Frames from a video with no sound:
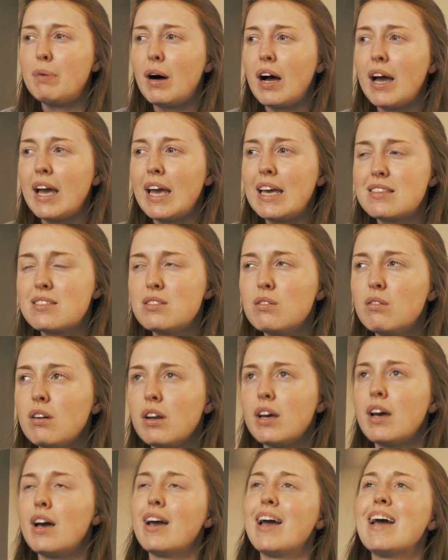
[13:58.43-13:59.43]
But it's
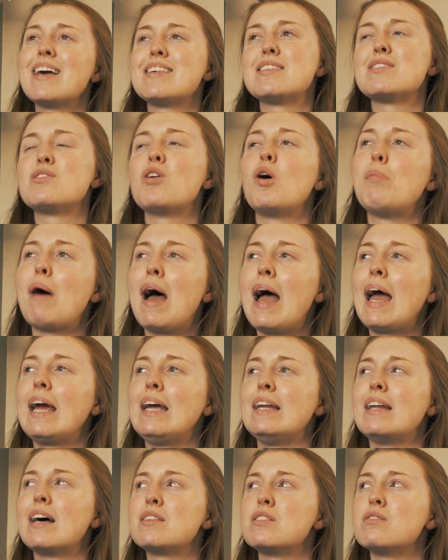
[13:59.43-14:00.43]
not, okay, it's not a
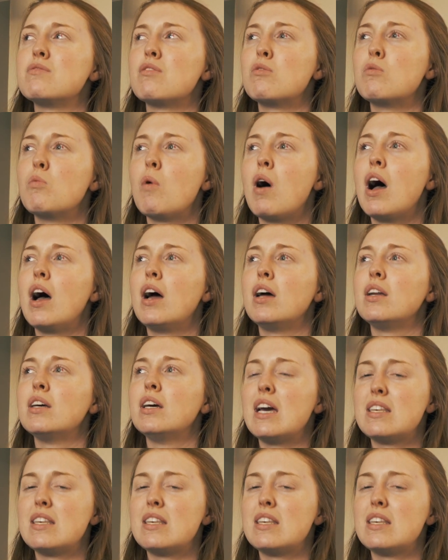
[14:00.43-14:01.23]
pain, that's the wrong word.